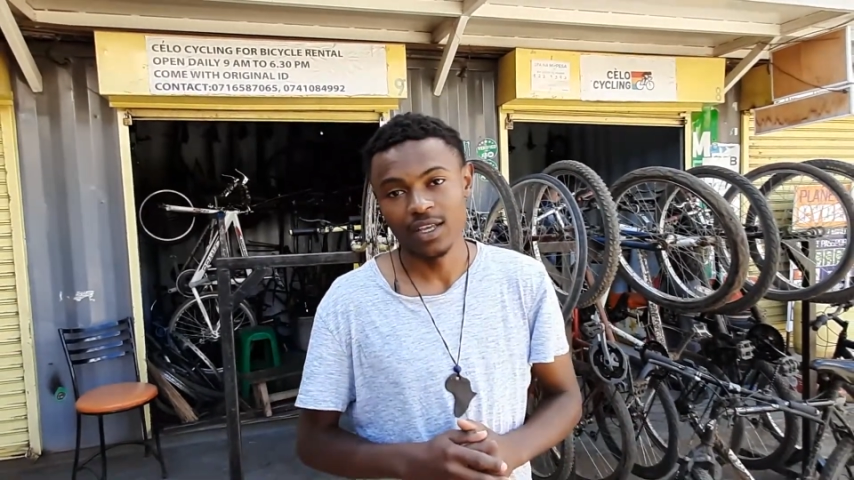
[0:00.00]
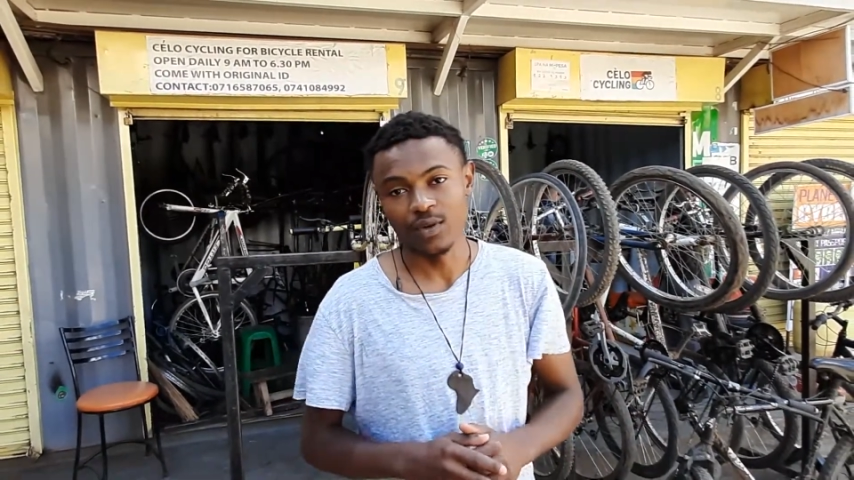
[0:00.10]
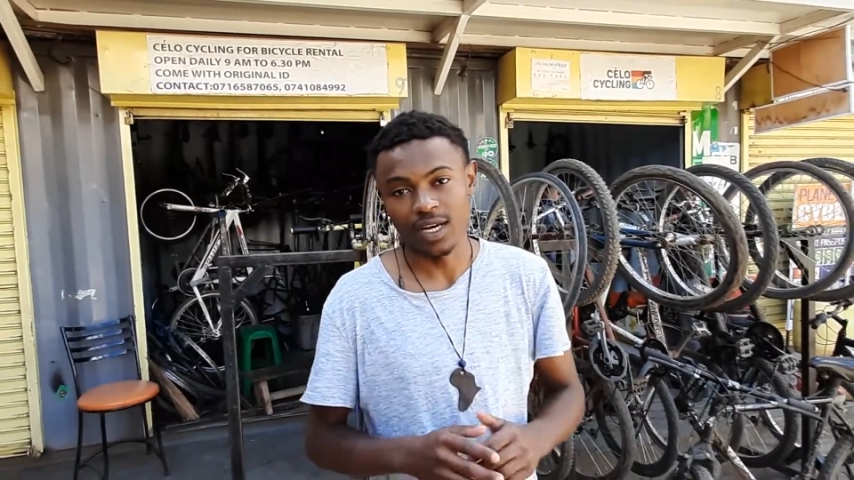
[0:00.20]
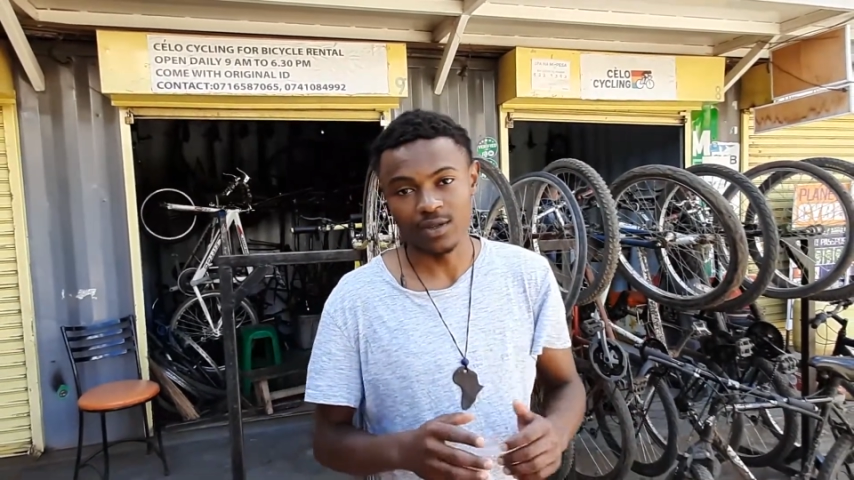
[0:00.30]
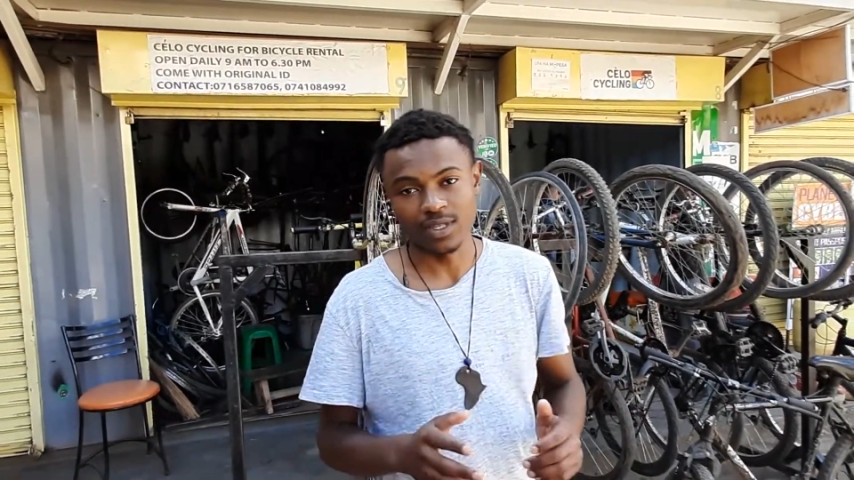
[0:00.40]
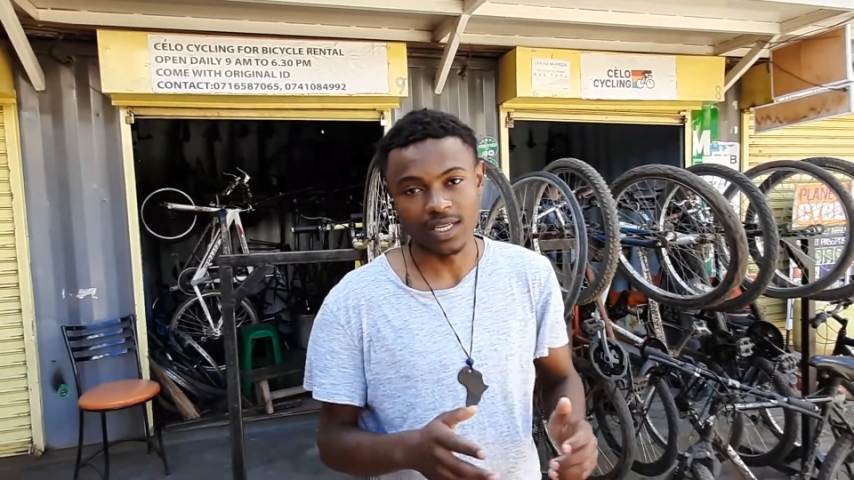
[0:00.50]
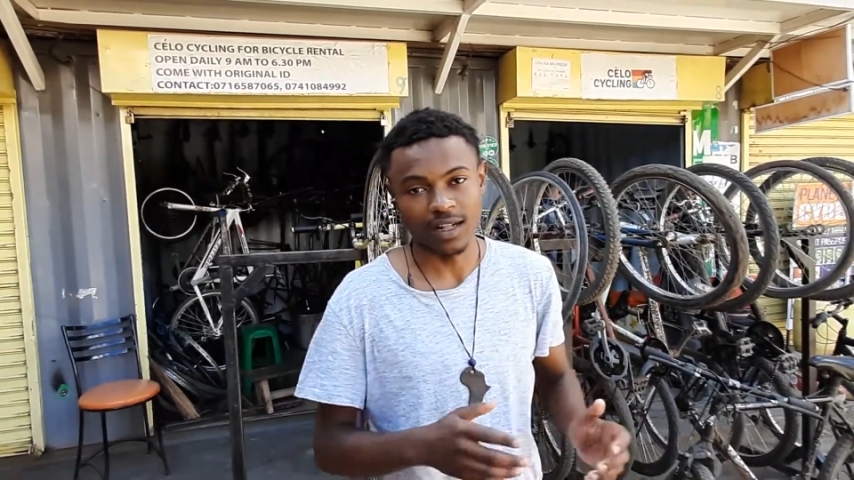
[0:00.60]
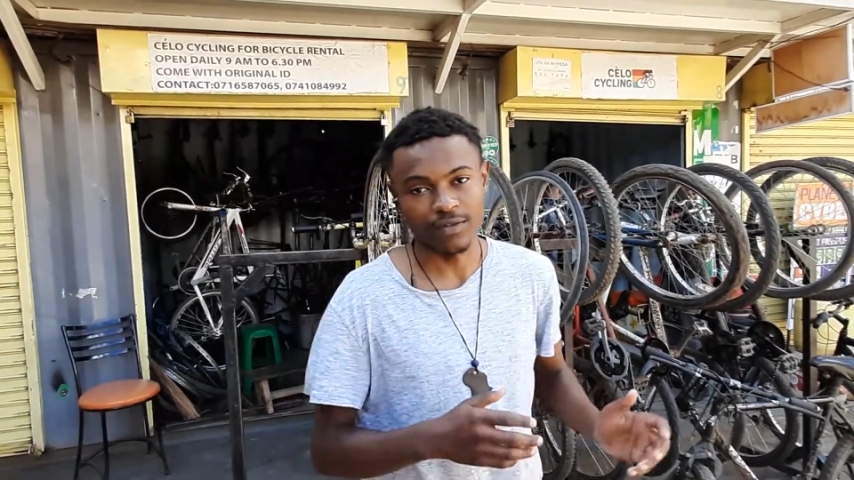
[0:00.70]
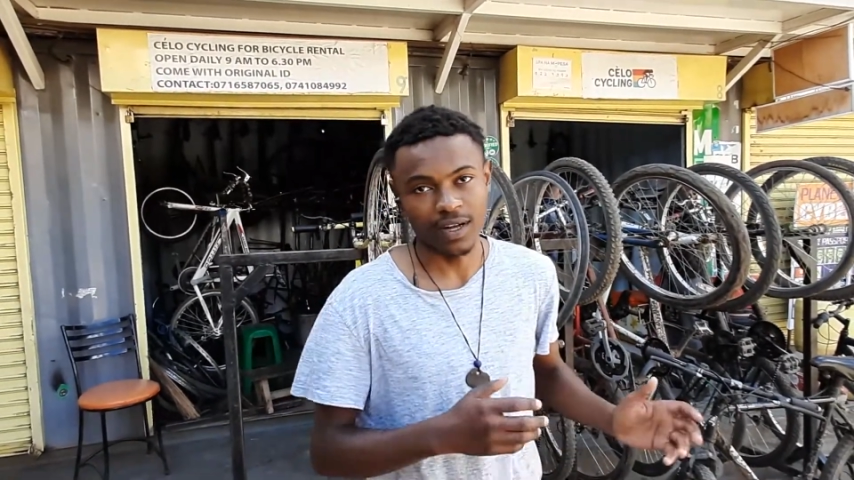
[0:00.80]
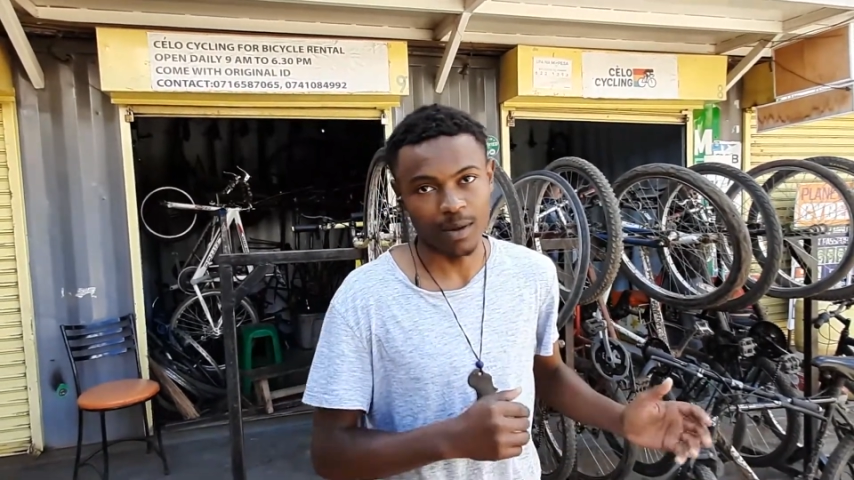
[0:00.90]
you get
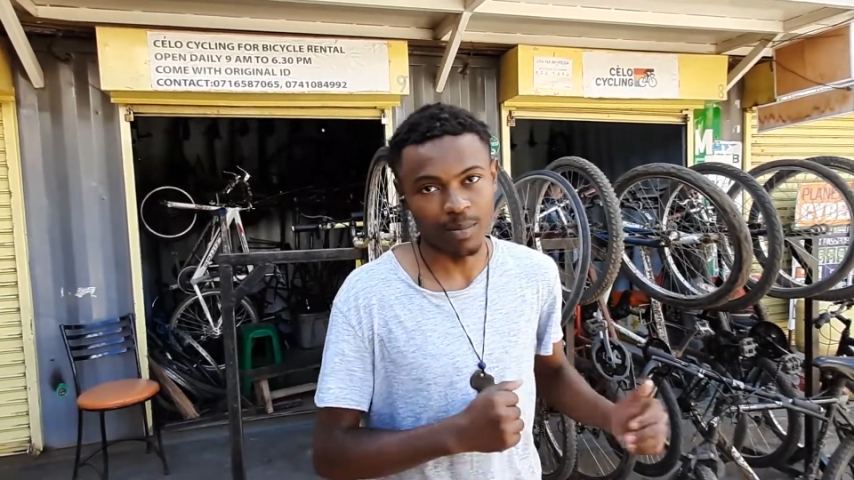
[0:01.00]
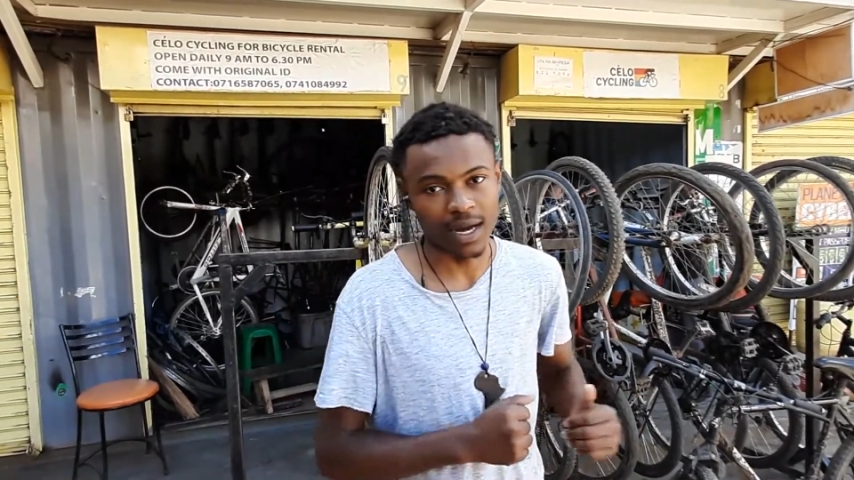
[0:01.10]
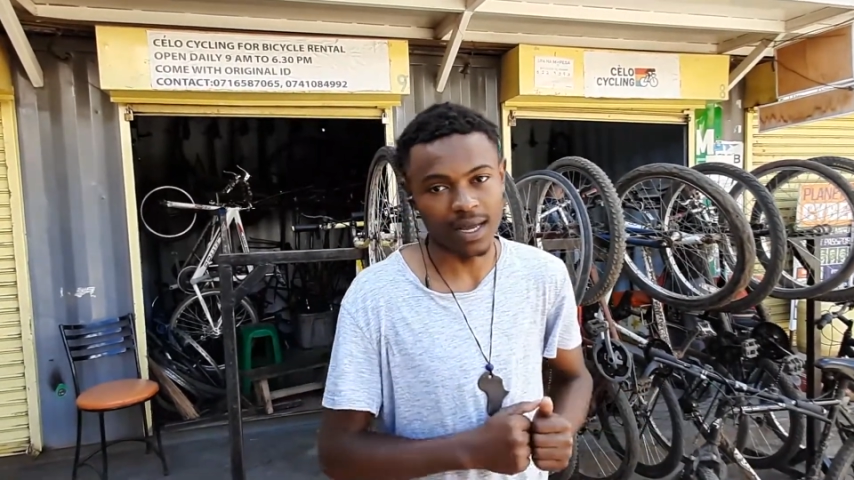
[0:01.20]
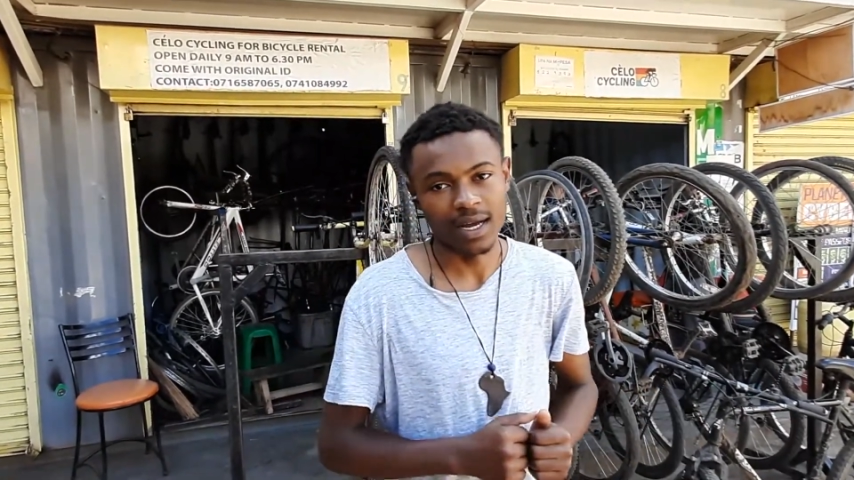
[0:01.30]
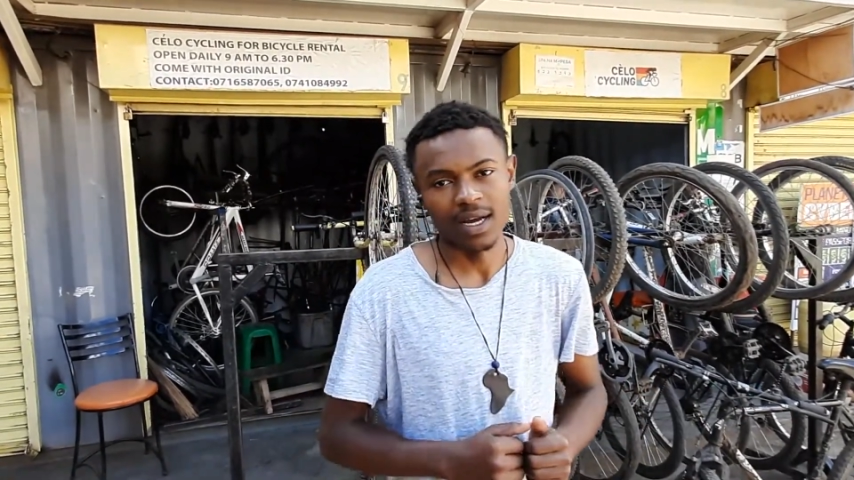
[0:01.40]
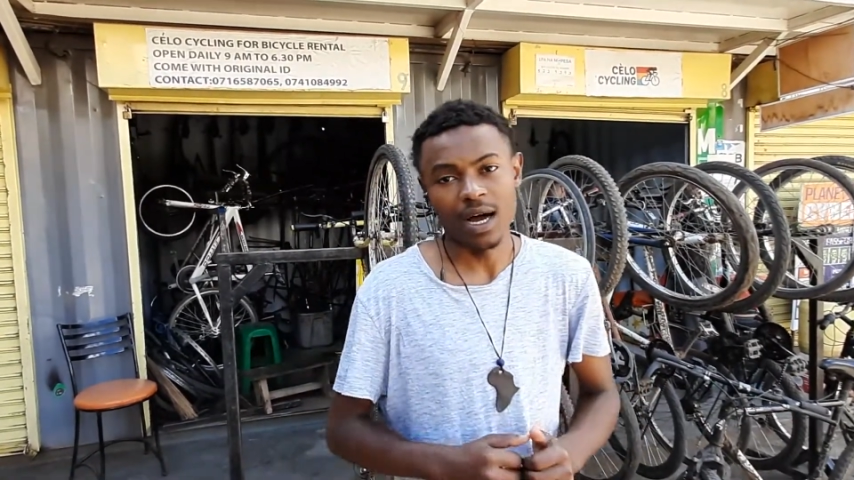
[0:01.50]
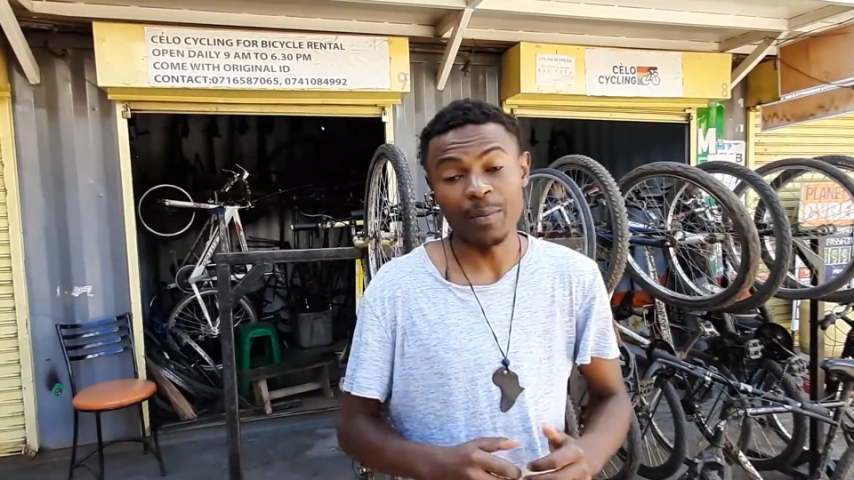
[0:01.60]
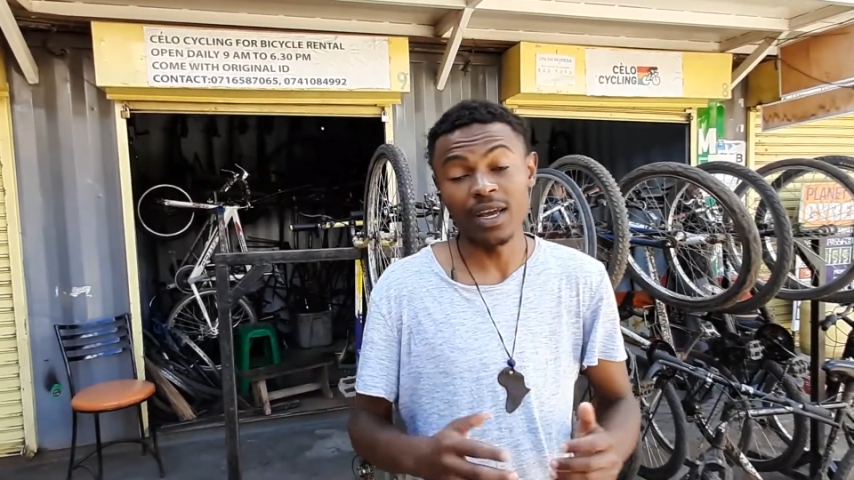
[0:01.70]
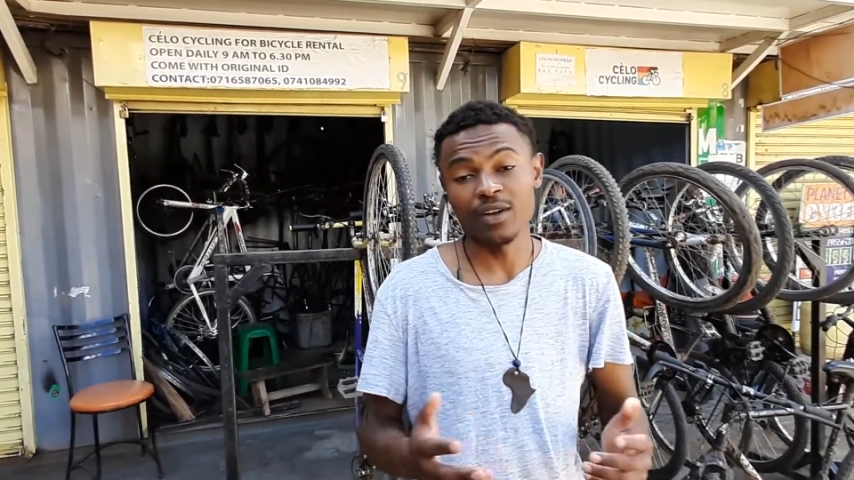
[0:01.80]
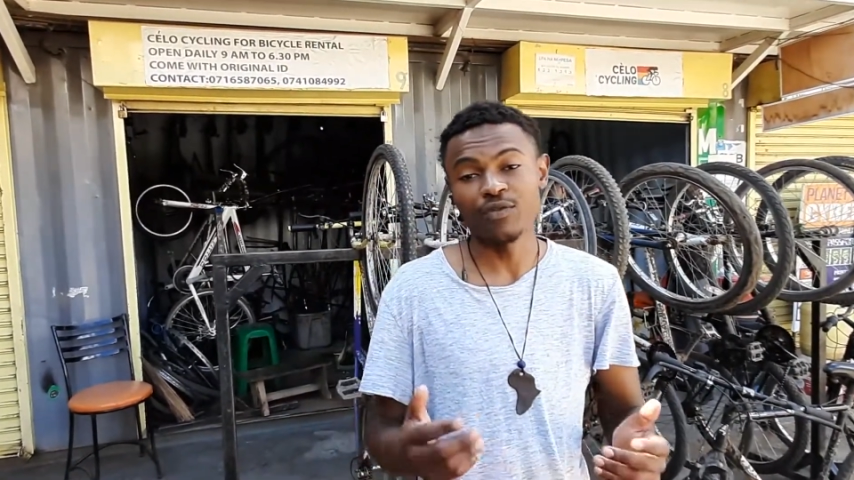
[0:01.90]
yourself a bike i'm
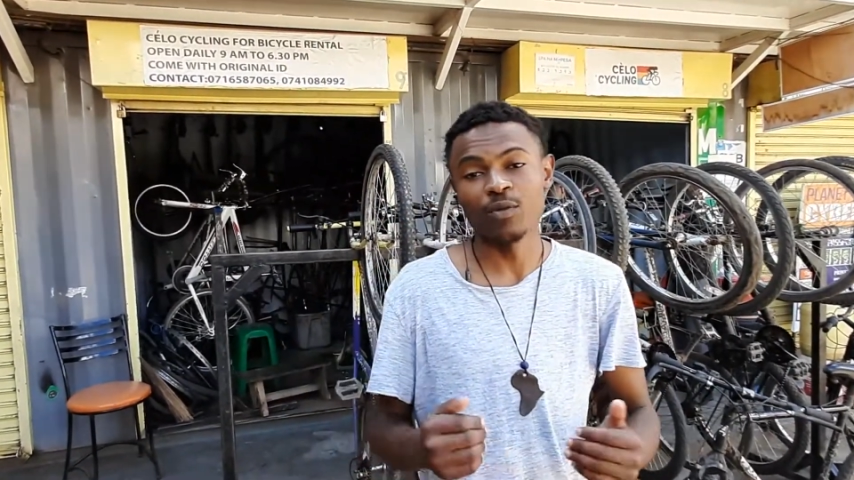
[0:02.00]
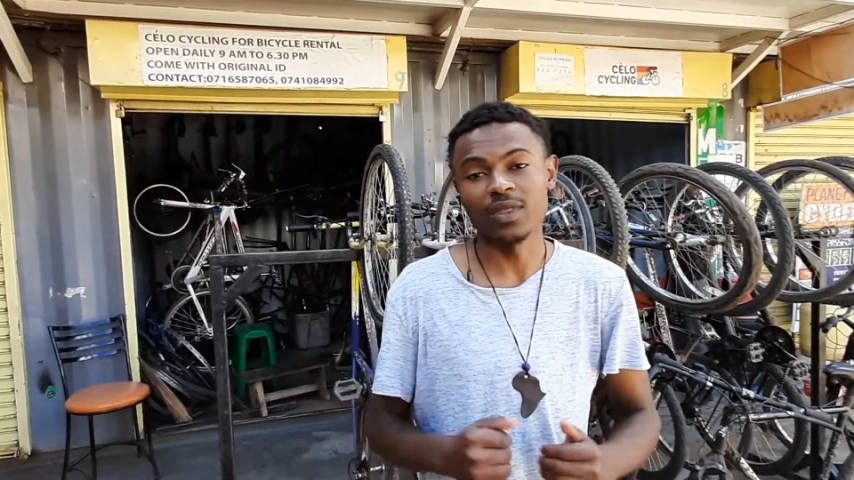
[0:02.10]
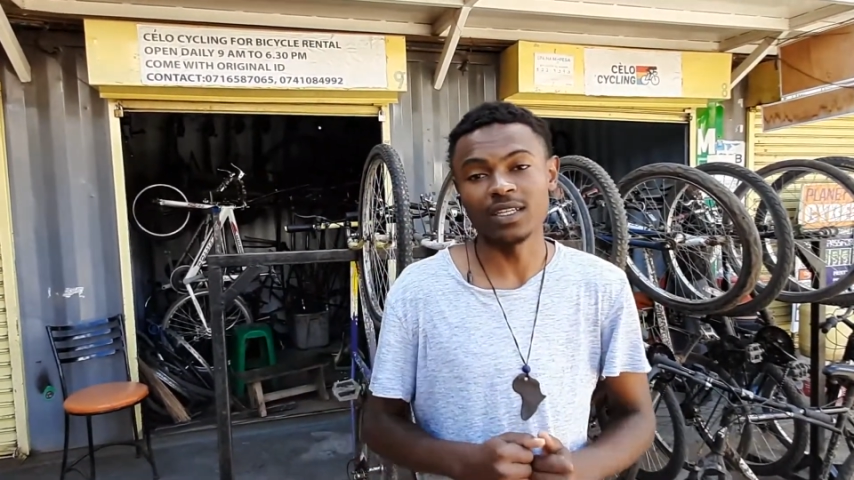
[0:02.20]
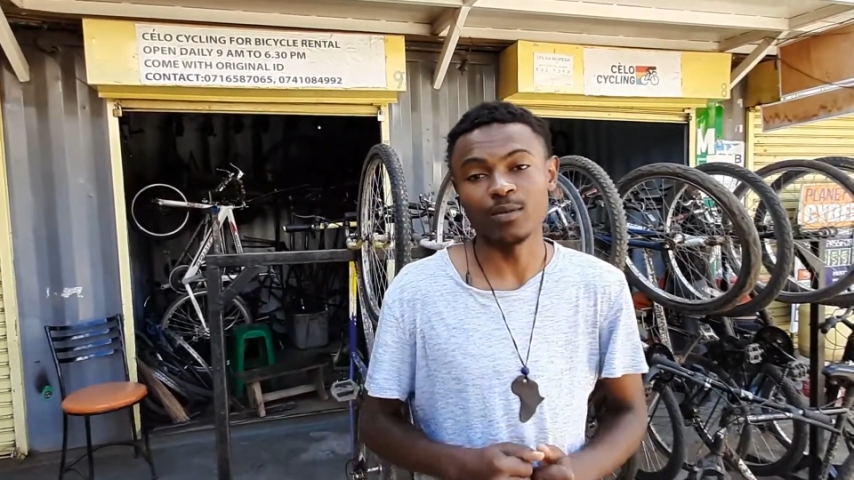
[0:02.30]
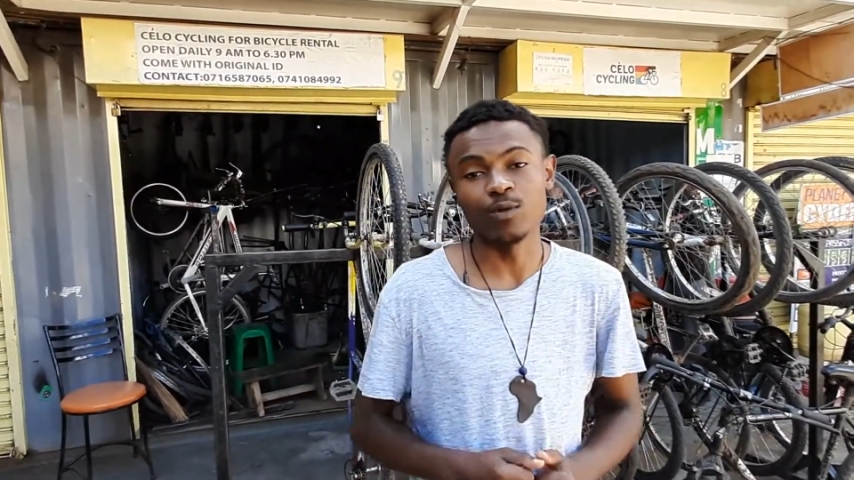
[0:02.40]
being informed that